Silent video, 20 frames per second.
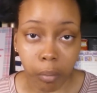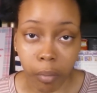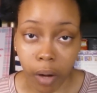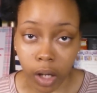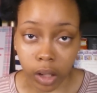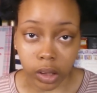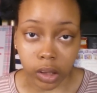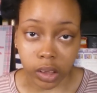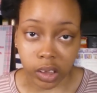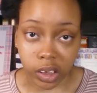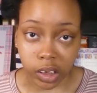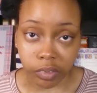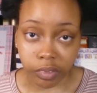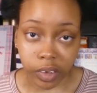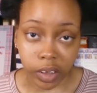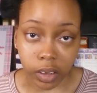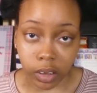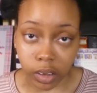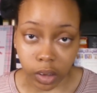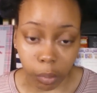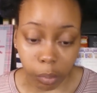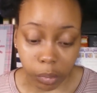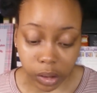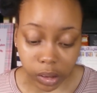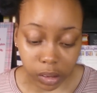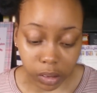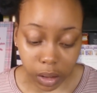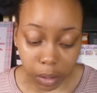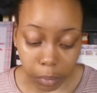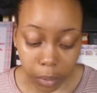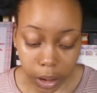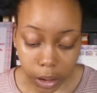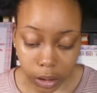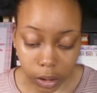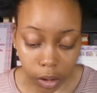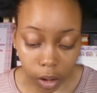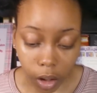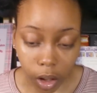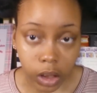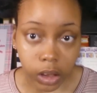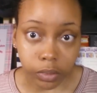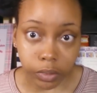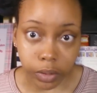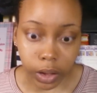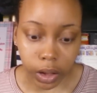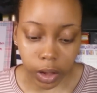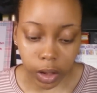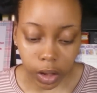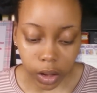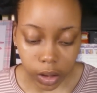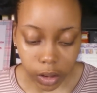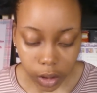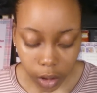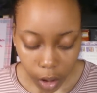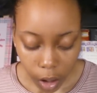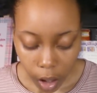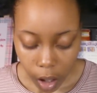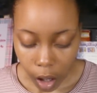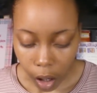marked because this video is almost 30 minutes long and it's ridiculous.